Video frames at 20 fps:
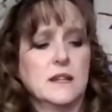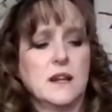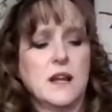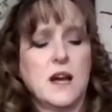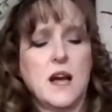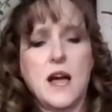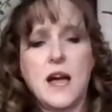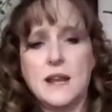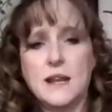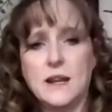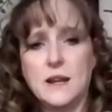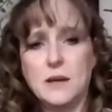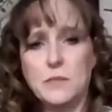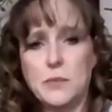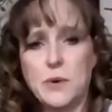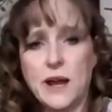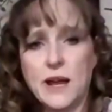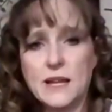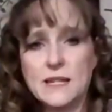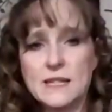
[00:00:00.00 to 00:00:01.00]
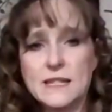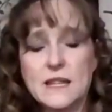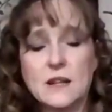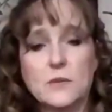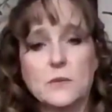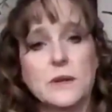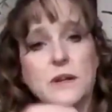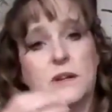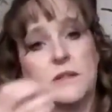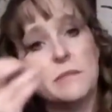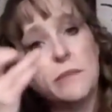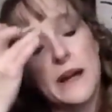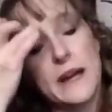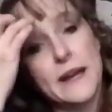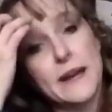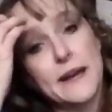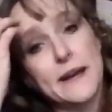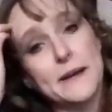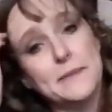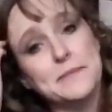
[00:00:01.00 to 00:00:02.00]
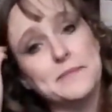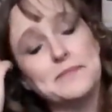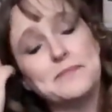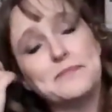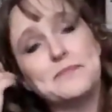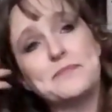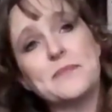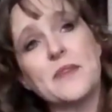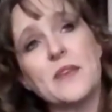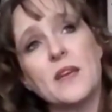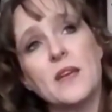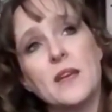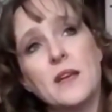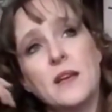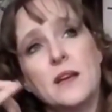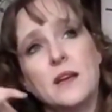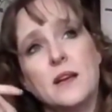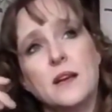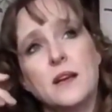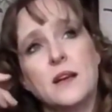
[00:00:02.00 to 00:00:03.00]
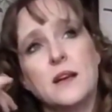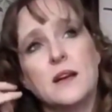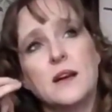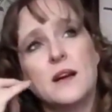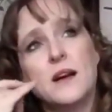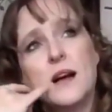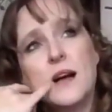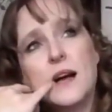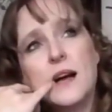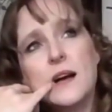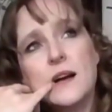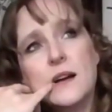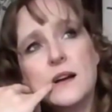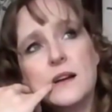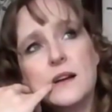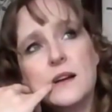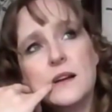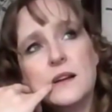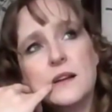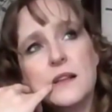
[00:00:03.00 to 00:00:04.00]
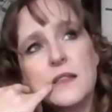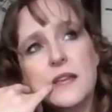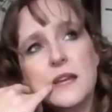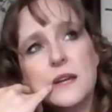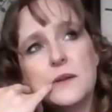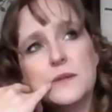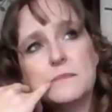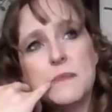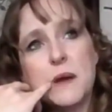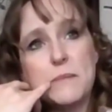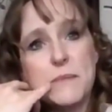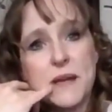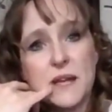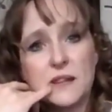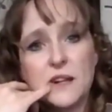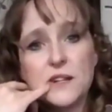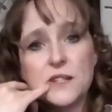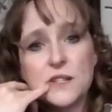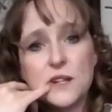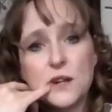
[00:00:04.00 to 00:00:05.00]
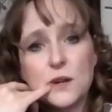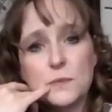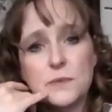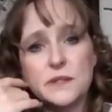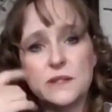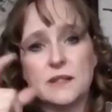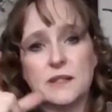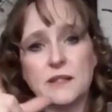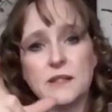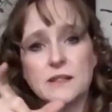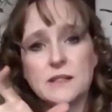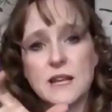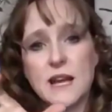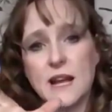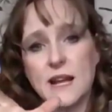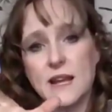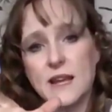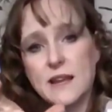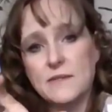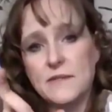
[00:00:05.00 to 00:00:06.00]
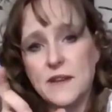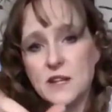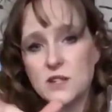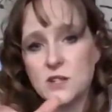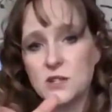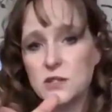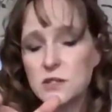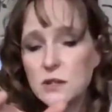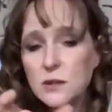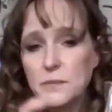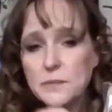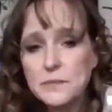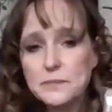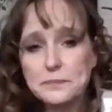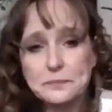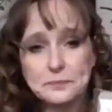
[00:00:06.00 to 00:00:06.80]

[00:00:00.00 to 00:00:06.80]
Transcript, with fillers: and not had any break. I sent her one of my, um, uh, I think it was my Medlar soaps, little tiny facial soap.